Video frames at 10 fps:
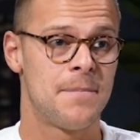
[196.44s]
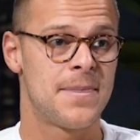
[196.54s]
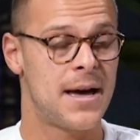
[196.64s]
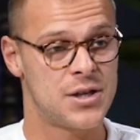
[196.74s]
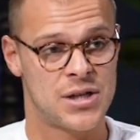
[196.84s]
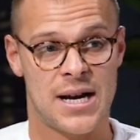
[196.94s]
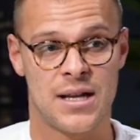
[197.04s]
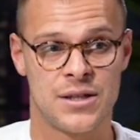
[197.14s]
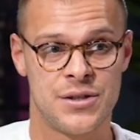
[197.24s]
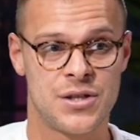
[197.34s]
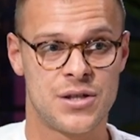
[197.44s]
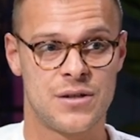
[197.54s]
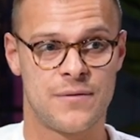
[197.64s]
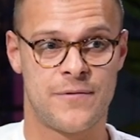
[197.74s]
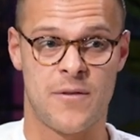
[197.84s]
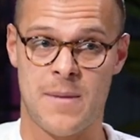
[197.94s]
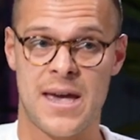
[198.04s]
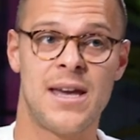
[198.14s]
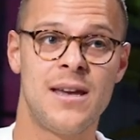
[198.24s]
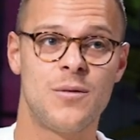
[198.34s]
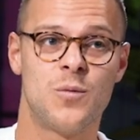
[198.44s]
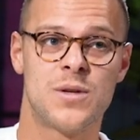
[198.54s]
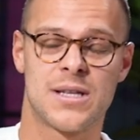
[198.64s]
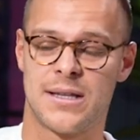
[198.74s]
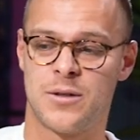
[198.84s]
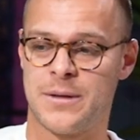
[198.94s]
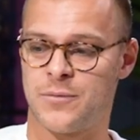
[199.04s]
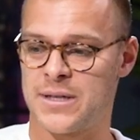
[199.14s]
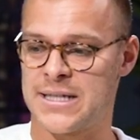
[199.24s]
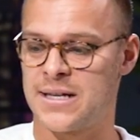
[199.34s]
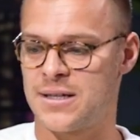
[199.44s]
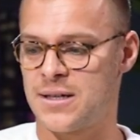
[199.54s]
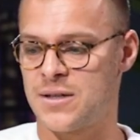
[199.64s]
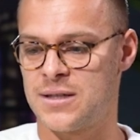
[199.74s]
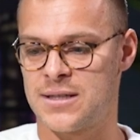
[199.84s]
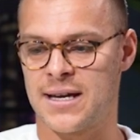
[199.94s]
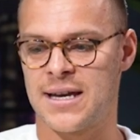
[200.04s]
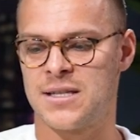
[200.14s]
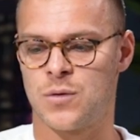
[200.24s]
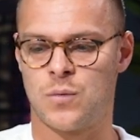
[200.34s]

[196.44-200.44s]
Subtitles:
that challenge for me was a little bit redundant because it's like, it's